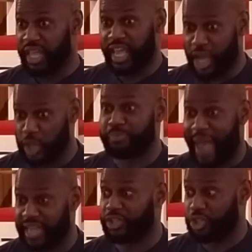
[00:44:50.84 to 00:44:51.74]
It goes
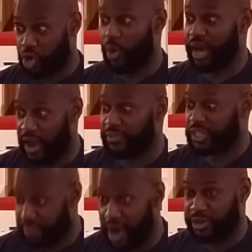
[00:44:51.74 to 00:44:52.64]
back to the story of
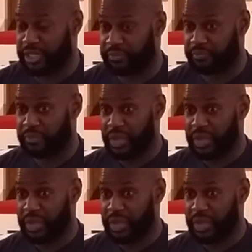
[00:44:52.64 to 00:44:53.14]
the Samaritan.